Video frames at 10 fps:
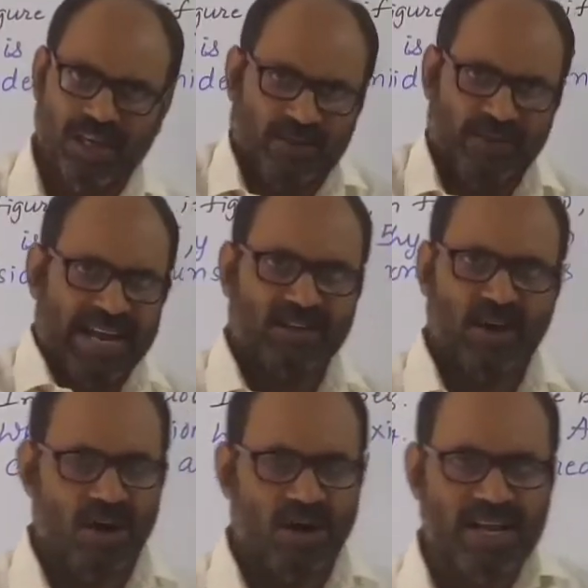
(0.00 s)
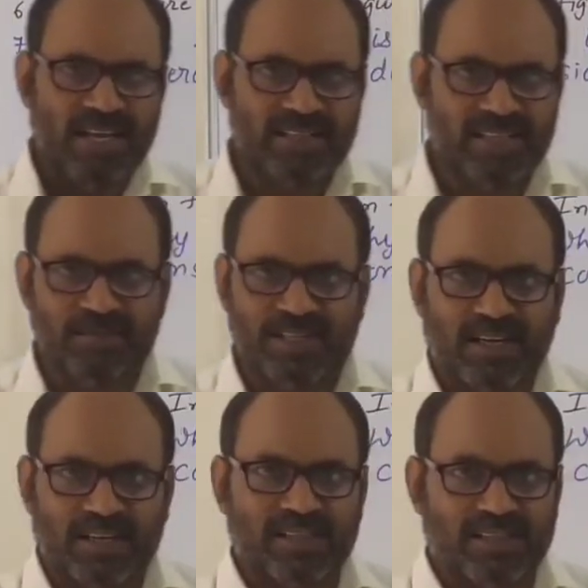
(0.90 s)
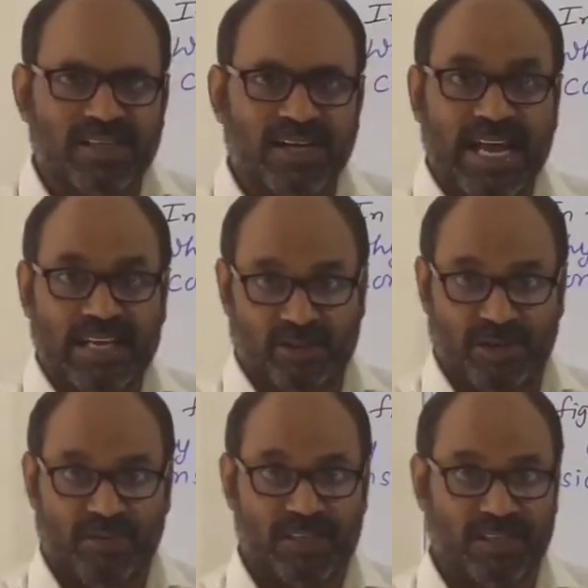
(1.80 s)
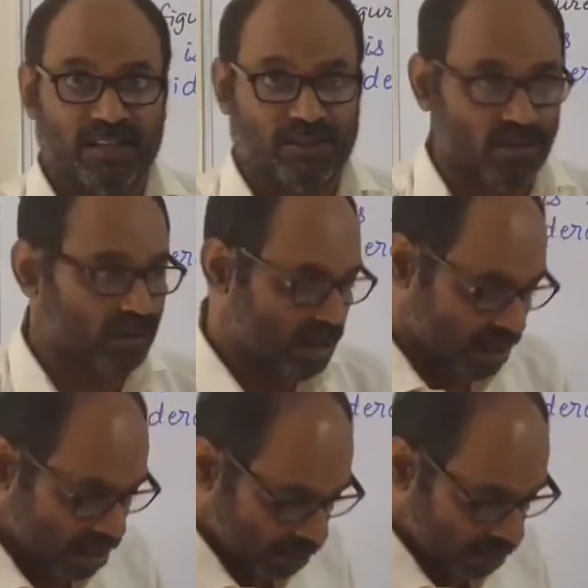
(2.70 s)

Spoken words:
In fact, all axioms are considered as universal truth.